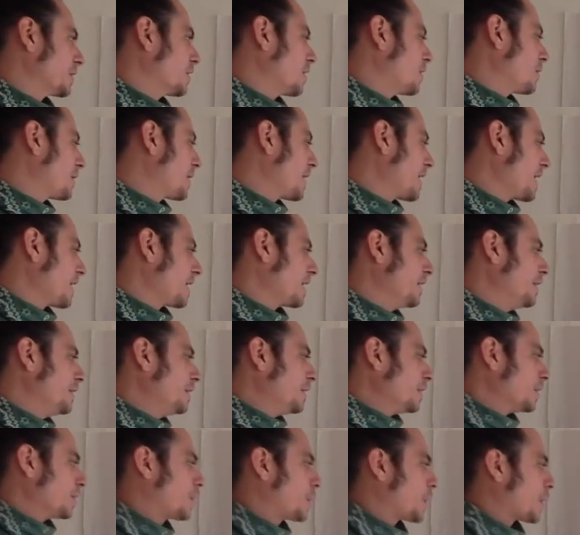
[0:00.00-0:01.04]
Okay,
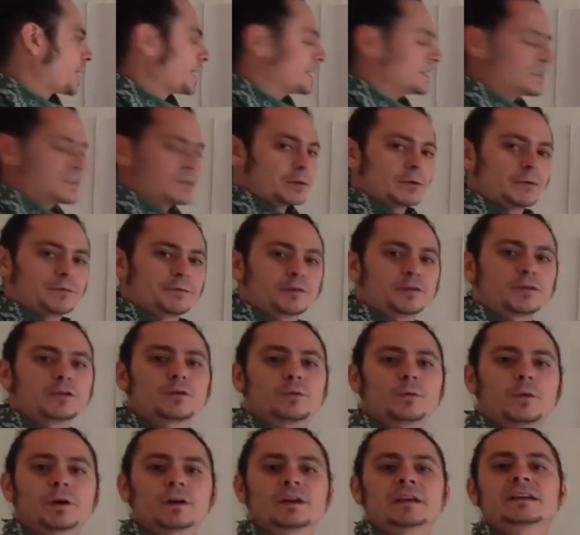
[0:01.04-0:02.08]
great. So if you're
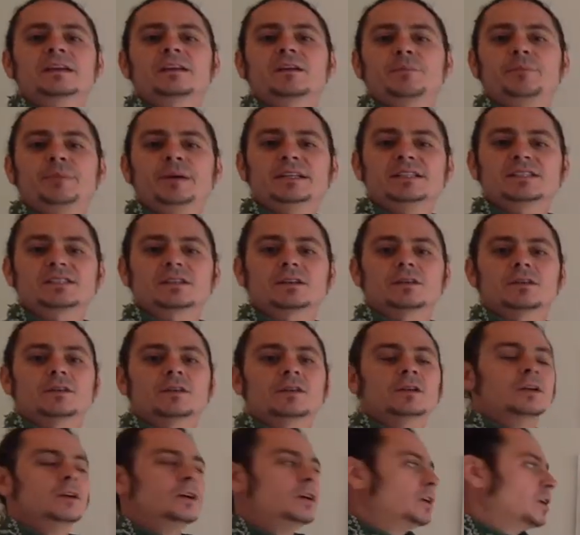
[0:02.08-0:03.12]
working in a pencil,